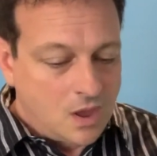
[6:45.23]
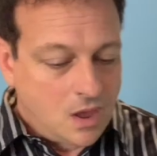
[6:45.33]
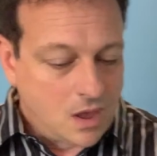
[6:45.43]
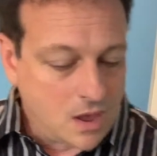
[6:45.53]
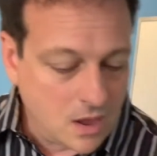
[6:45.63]

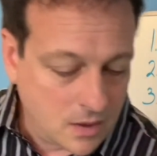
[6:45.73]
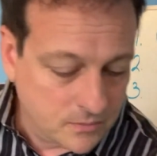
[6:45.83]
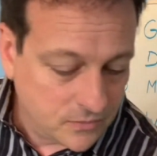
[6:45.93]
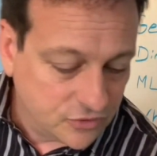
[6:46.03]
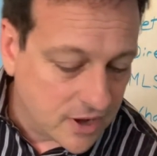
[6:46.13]

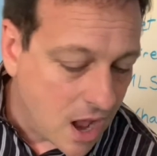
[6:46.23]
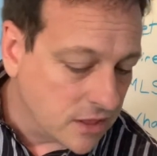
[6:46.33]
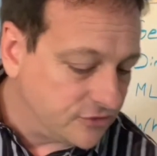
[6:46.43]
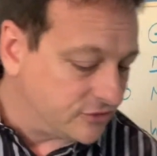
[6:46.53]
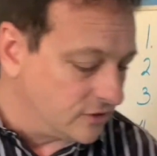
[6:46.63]
Um, so now
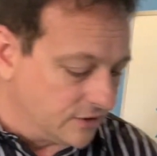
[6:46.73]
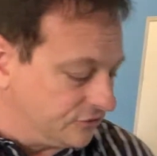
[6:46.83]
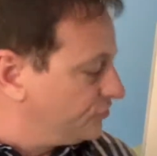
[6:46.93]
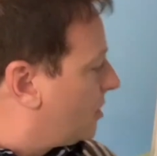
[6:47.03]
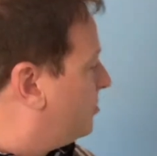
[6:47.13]
let's, let's
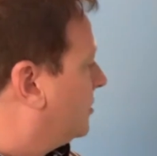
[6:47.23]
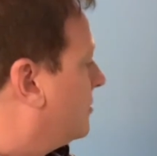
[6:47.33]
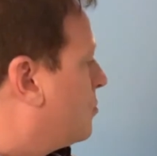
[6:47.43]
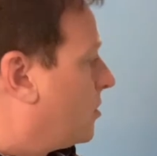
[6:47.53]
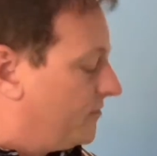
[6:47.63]
jump into
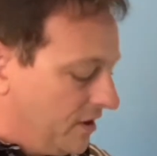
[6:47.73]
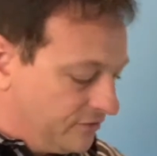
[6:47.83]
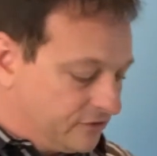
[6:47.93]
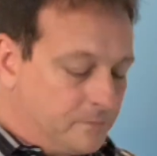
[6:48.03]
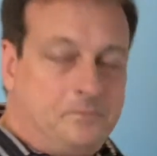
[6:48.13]
more of
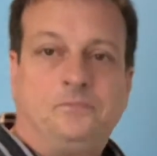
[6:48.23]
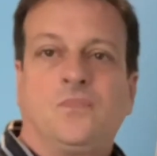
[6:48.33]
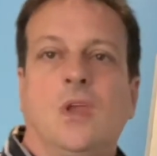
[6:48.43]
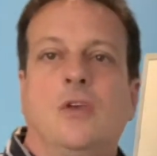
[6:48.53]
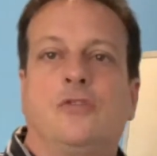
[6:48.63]
this.
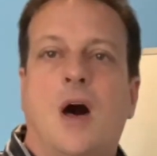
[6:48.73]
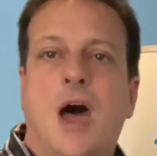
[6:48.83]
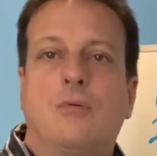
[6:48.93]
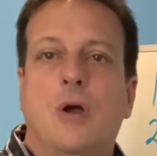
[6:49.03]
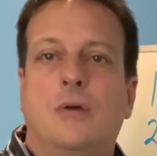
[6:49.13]
So
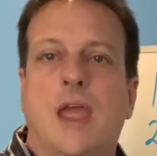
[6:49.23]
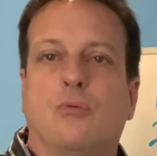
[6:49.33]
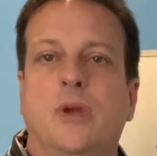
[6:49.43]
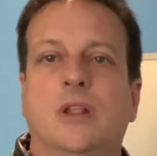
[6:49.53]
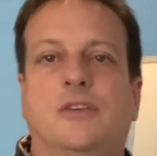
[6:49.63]
I wrote a
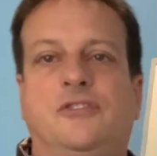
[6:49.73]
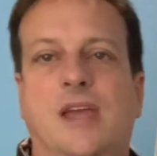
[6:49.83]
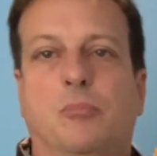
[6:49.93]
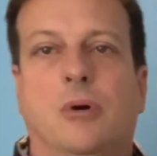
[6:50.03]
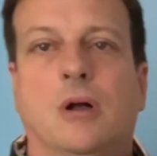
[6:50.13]
real
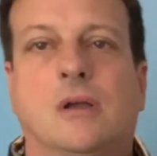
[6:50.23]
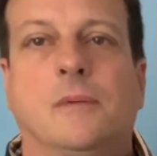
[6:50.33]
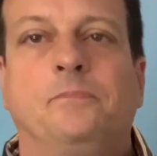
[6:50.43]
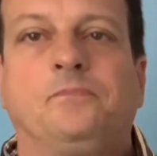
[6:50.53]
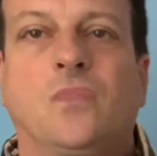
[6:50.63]
estate book
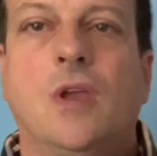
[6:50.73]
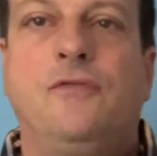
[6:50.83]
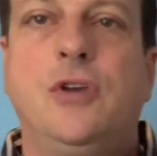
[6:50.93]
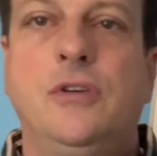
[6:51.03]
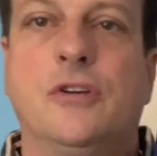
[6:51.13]
a
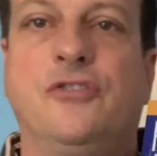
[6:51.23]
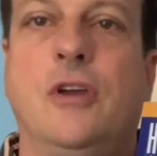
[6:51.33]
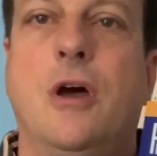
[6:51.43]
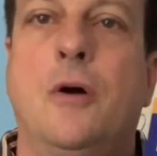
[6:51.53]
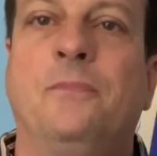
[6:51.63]
few years
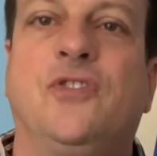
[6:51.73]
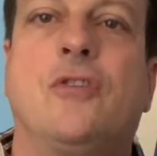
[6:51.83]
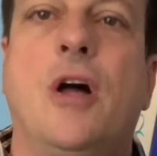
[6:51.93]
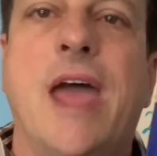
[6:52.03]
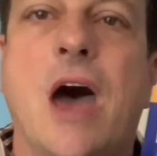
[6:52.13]
ago. It's
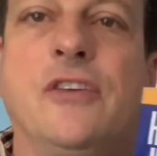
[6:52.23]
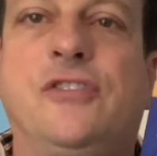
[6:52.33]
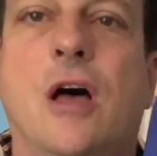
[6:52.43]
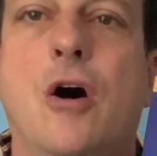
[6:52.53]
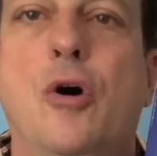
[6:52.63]
called How to
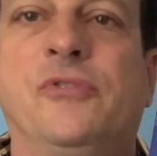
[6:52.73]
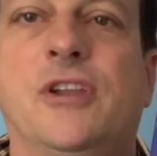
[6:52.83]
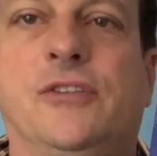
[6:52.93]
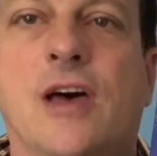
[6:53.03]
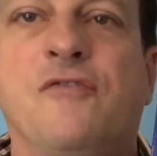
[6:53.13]
Sell Homes in
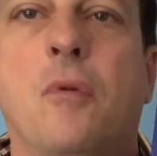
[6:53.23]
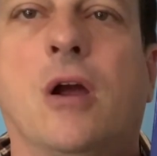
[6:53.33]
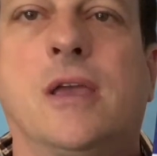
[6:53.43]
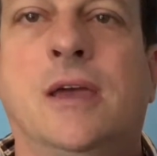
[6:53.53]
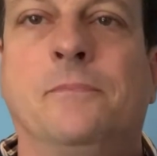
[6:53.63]
a Tough
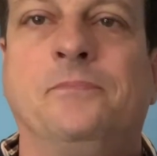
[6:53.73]
Market.